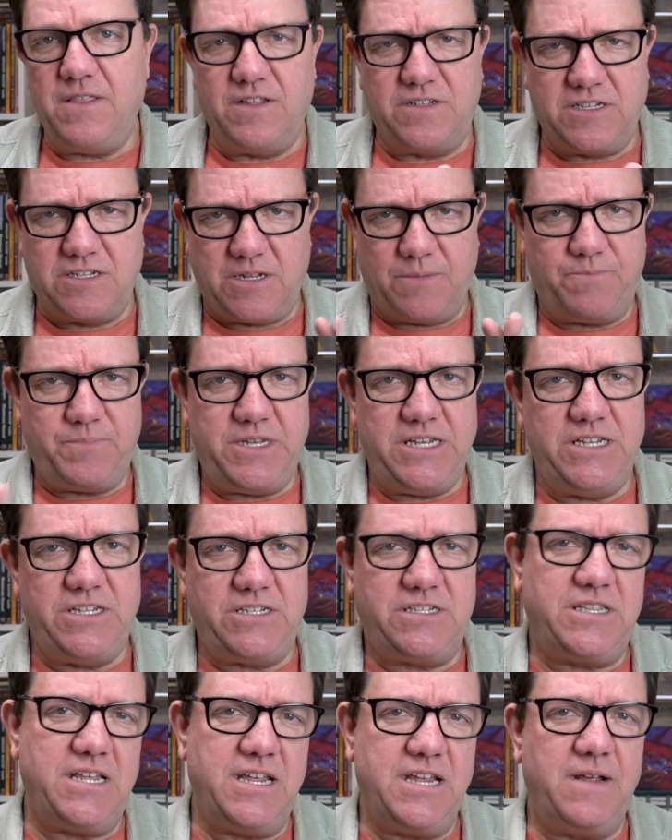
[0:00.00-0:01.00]
This is a
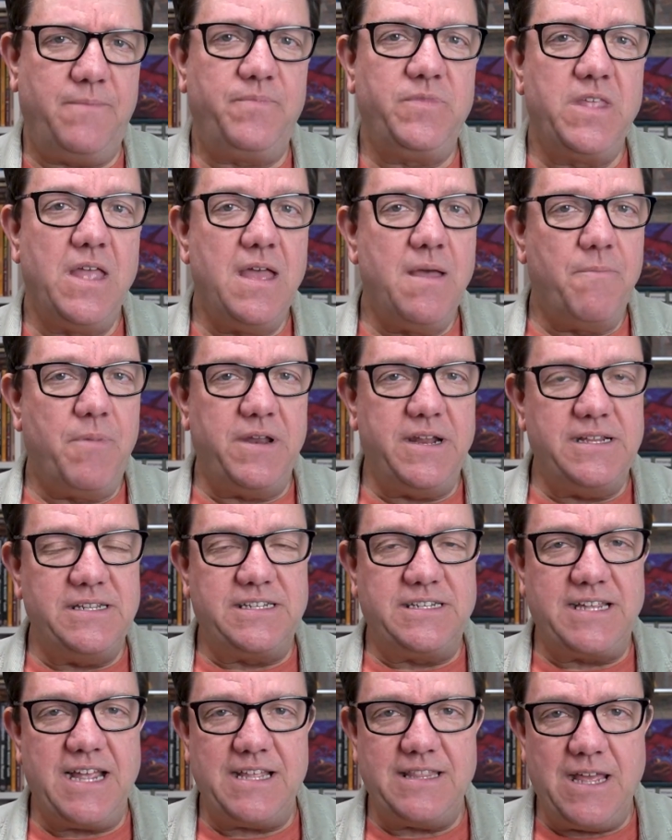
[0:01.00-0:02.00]
peace thing, but
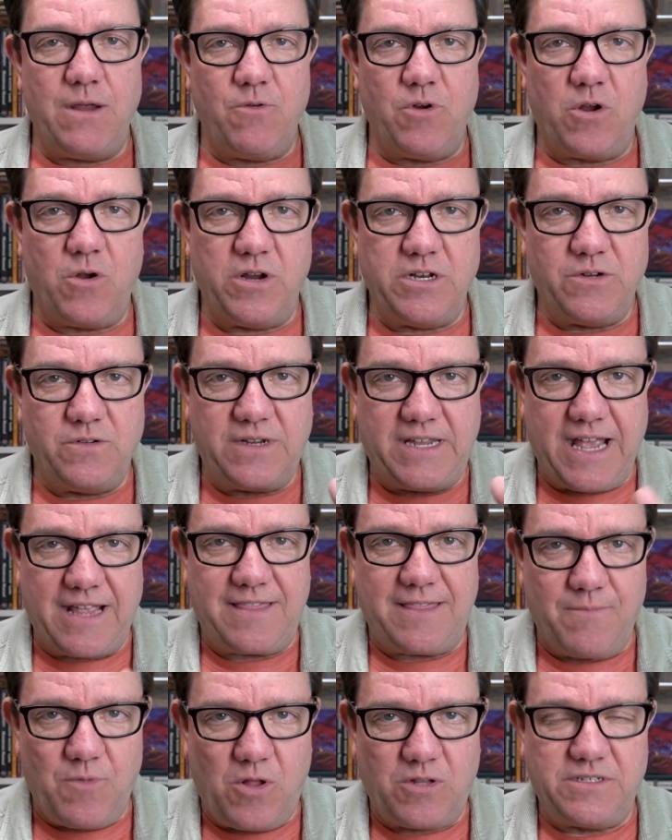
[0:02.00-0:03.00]
instead they were going to
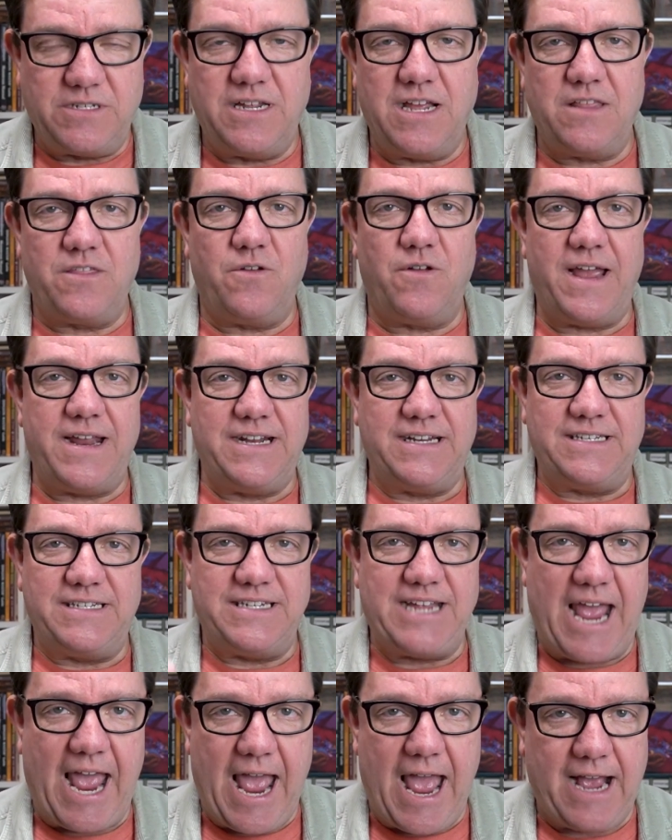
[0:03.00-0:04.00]
get them all together and
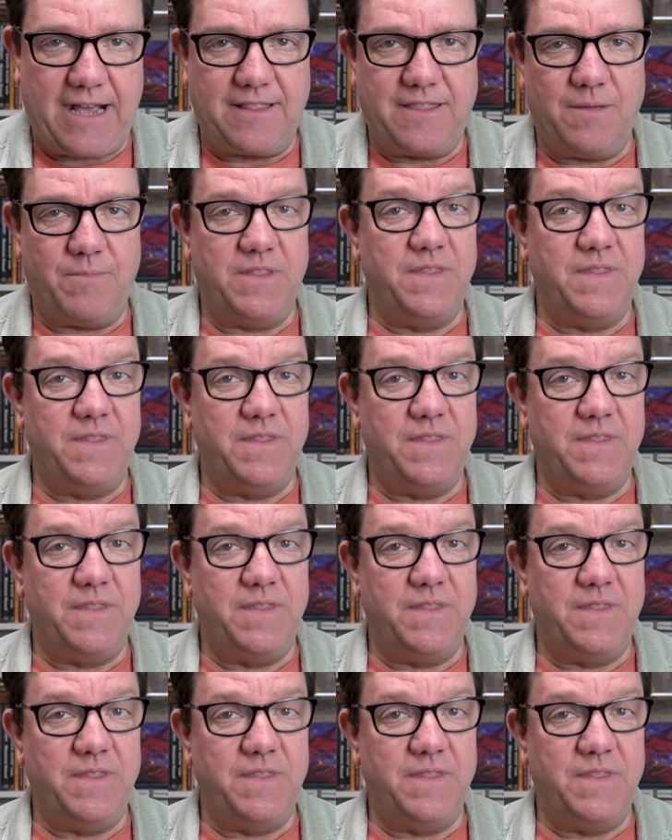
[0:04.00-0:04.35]
attack them.